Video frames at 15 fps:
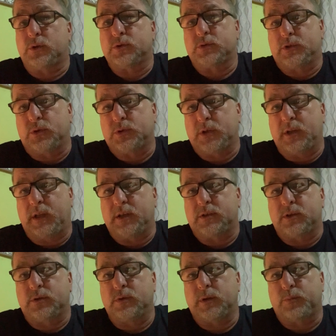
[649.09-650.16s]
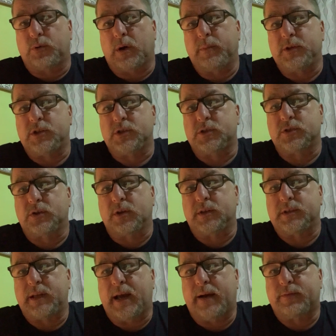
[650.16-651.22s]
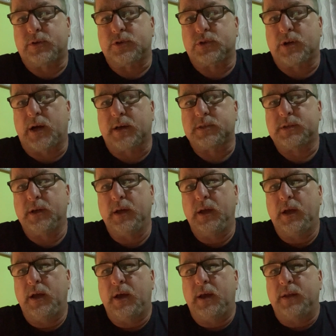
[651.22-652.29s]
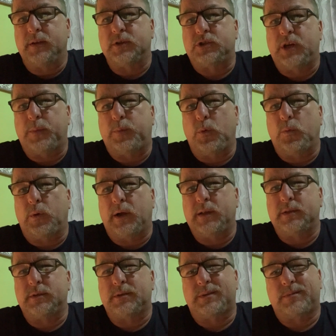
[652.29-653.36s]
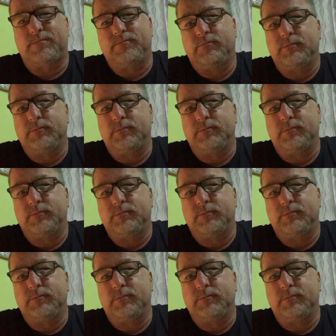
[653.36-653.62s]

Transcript: Those are decent too. They're probably just as good as the Aftershocks. The cheaper ones,